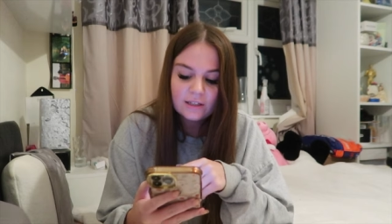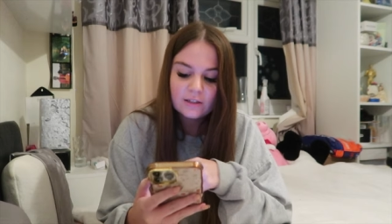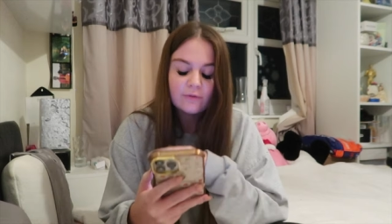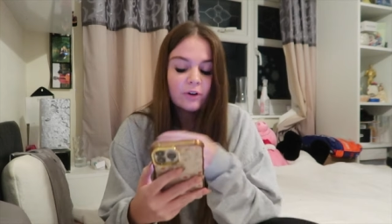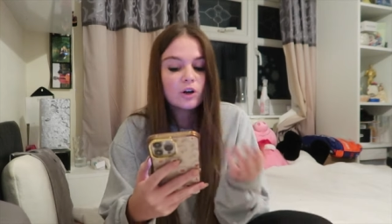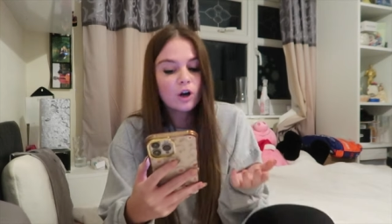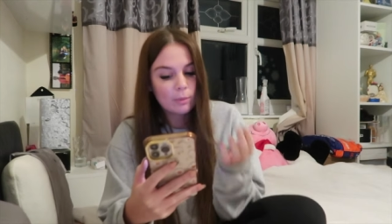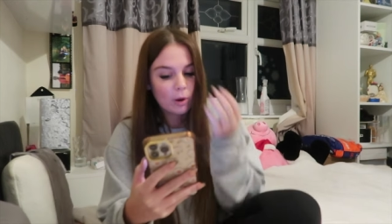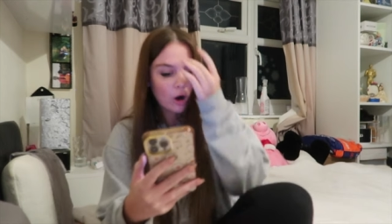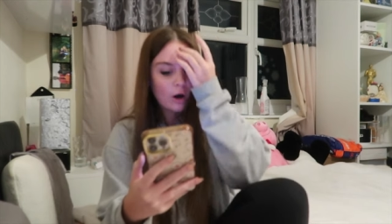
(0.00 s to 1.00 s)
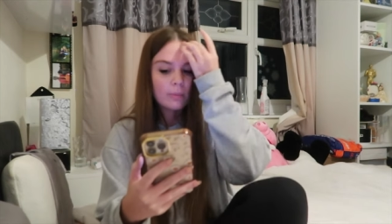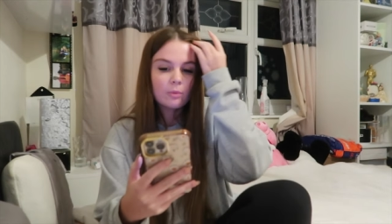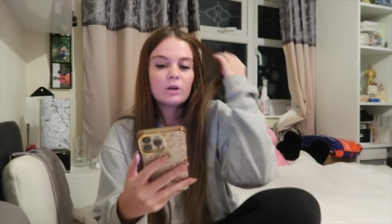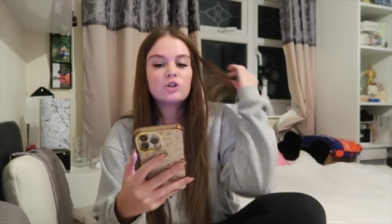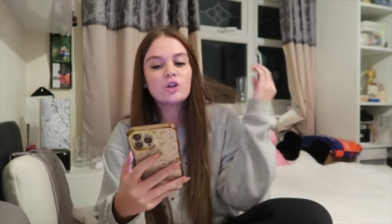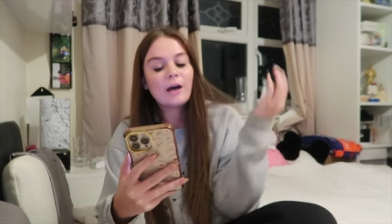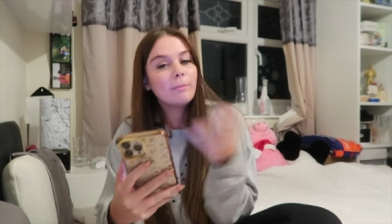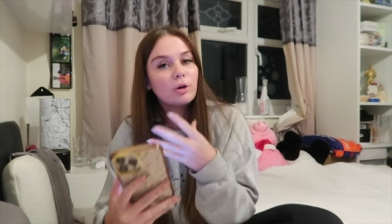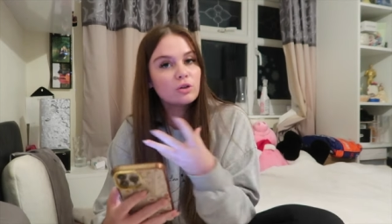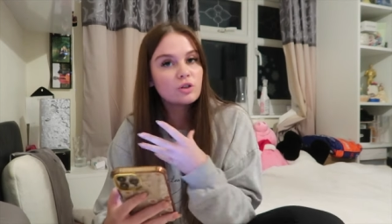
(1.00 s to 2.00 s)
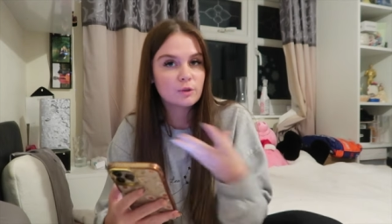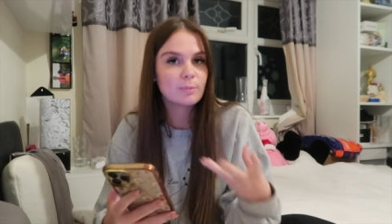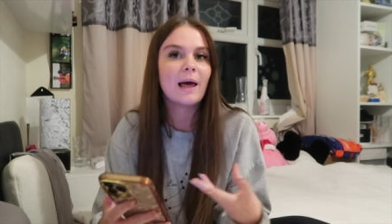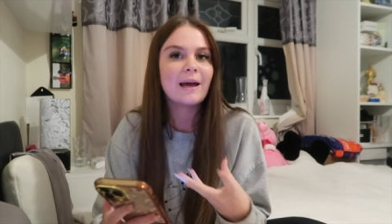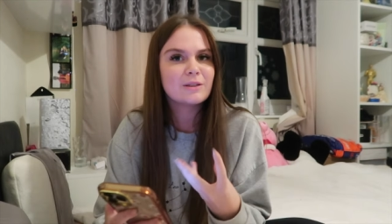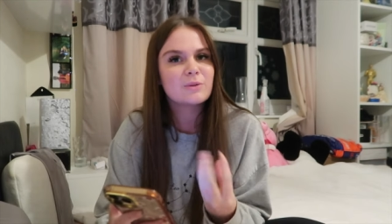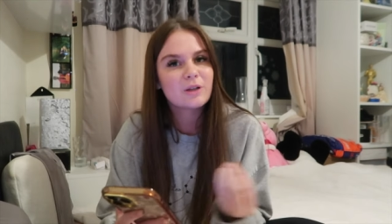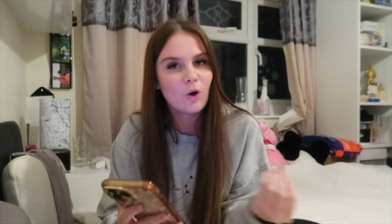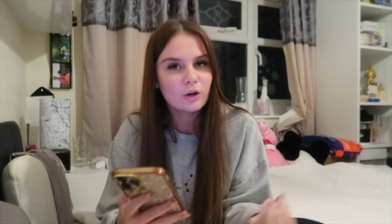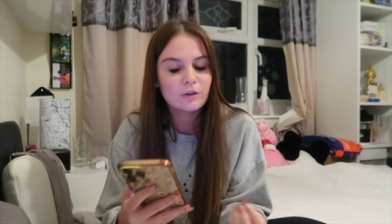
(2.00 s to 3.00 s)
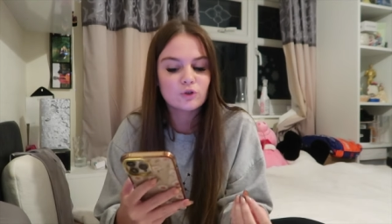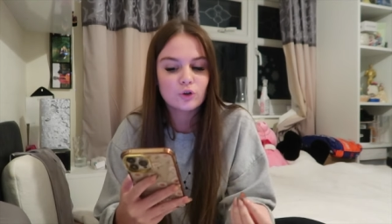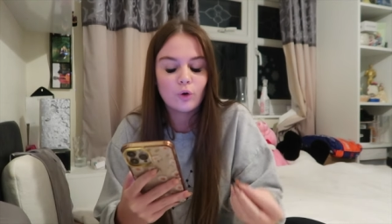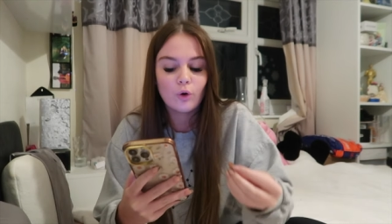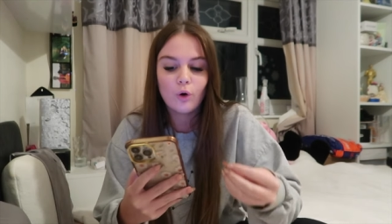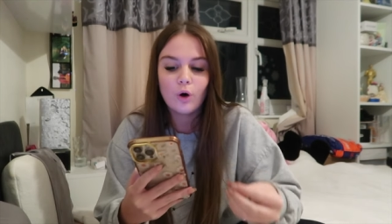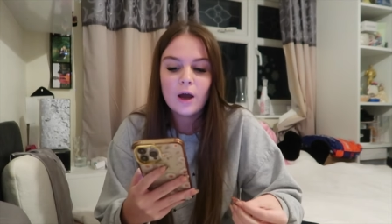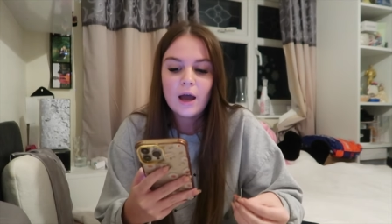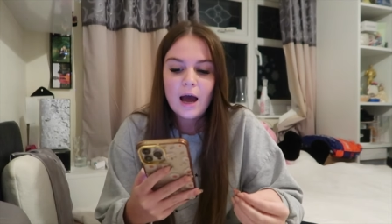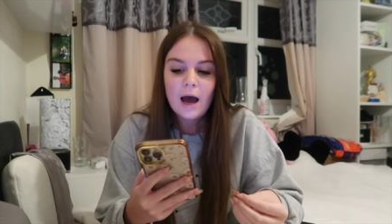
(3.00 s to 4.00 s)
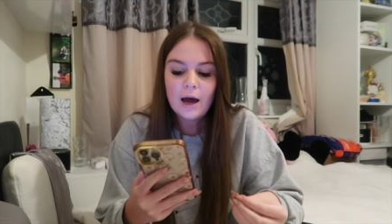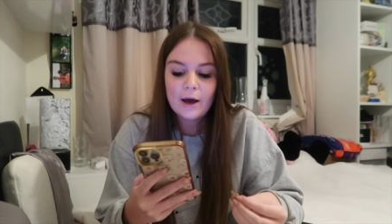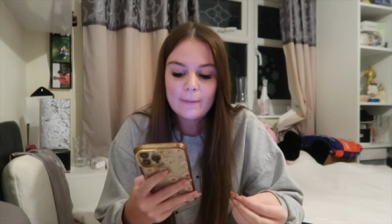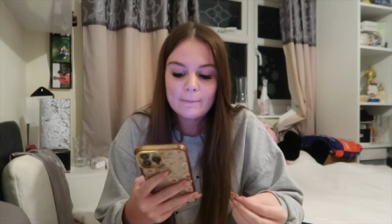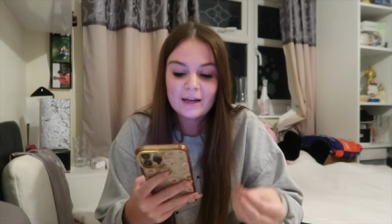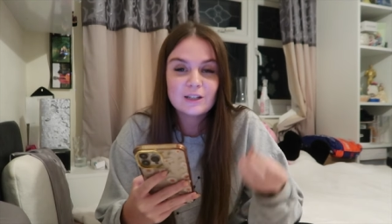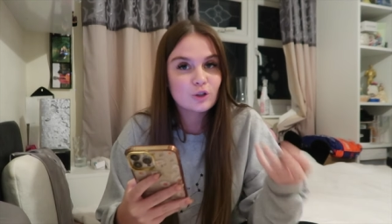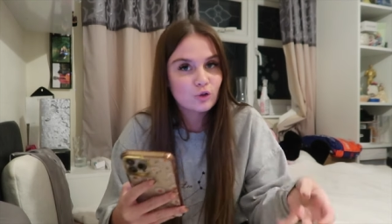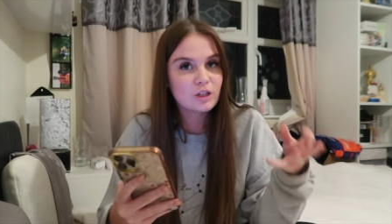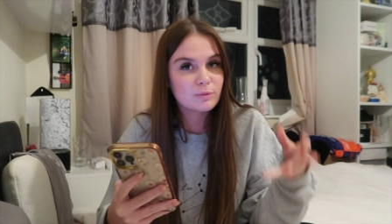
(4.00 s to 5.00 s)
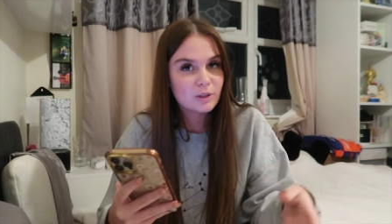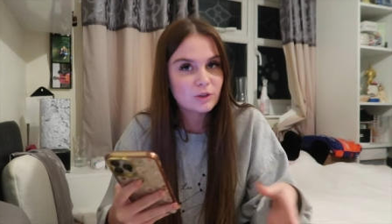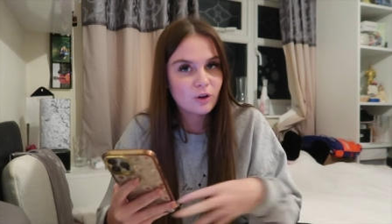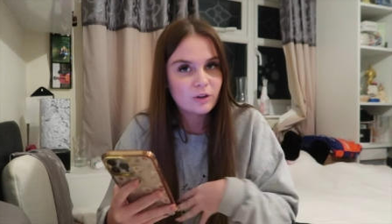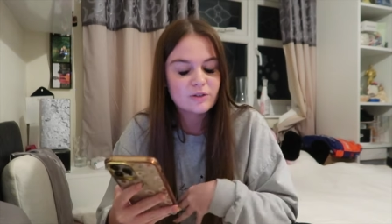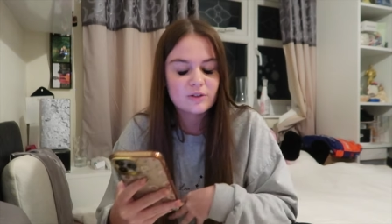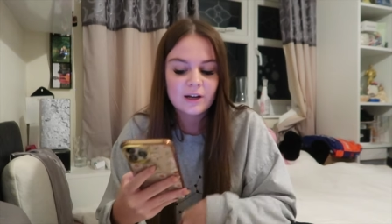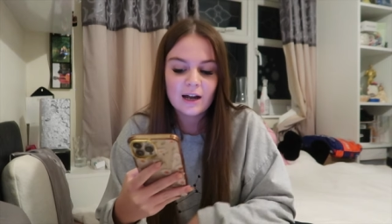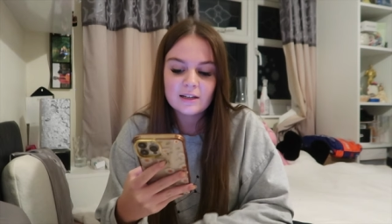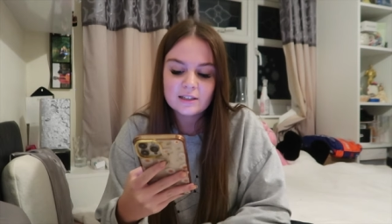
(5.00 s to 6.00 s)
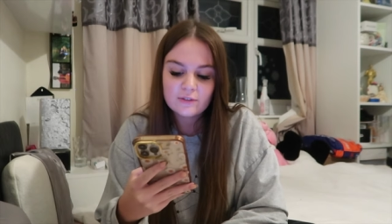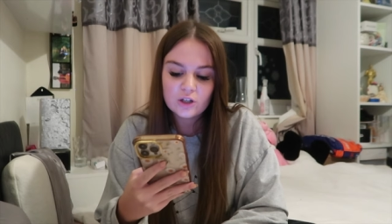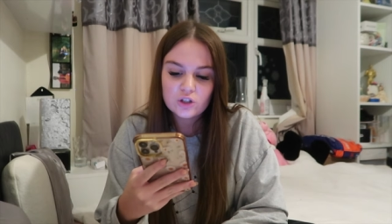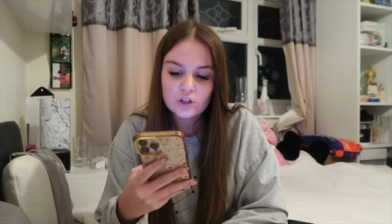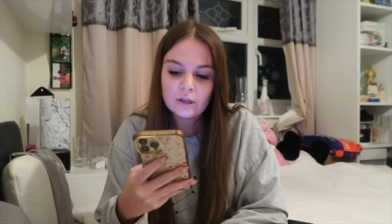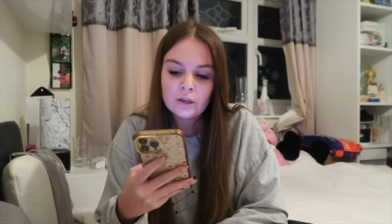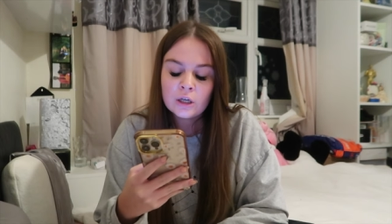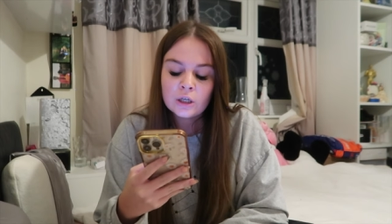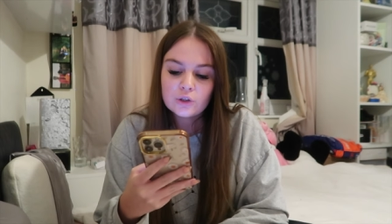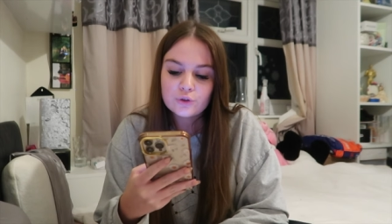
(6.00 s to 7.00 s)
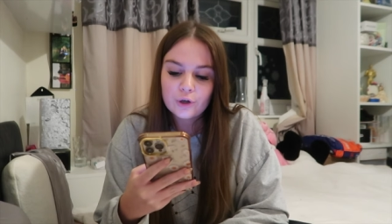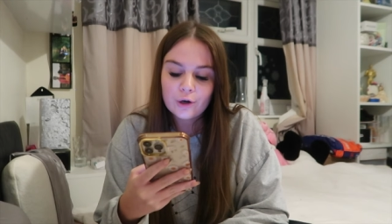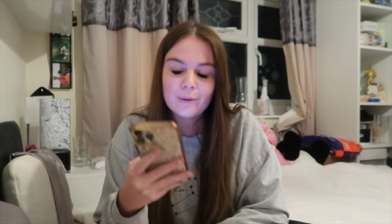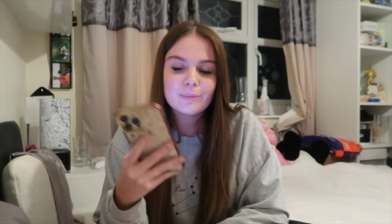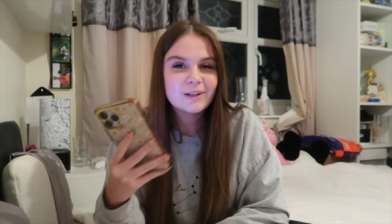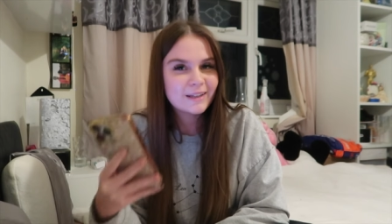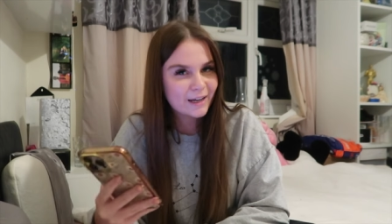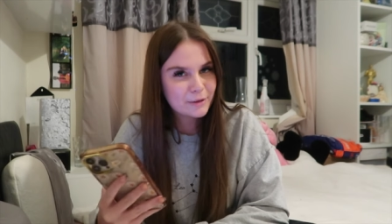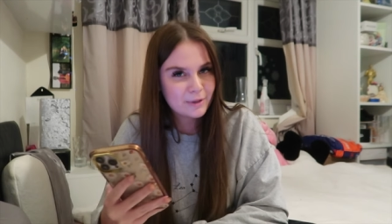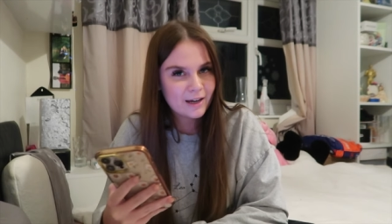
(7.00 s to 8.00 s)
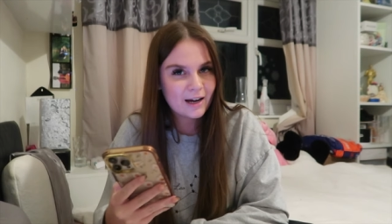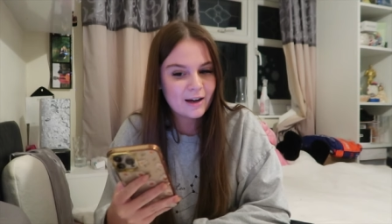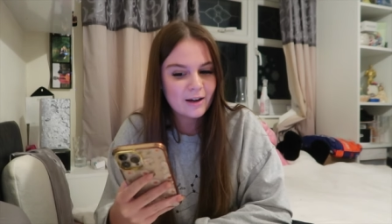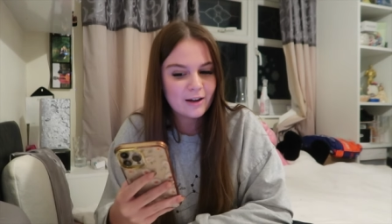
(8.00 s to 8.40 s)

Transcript: it's a funko pop which you can put on display so it's kind of decor um and it's the christmas guardians of the galaxy version so i'm gonna get him that